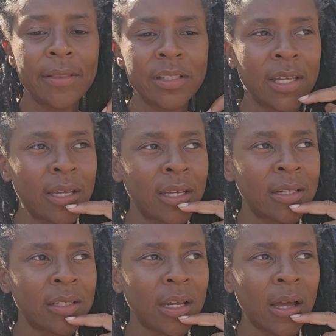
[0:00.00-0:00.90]
And
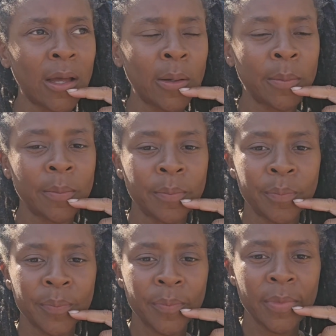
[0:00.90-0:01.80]

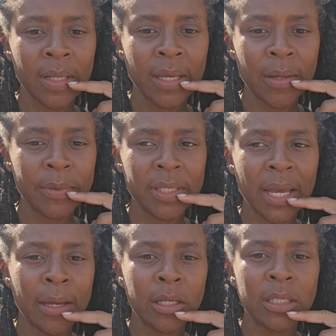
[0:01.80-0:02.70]
then he was
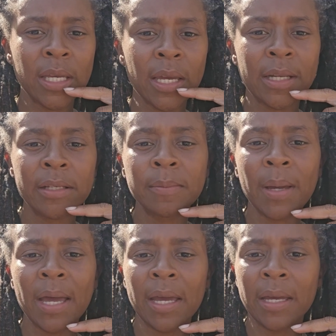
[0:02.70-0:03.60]
like, yeah, that's
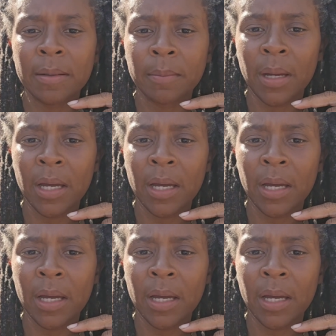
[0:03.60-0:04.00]
my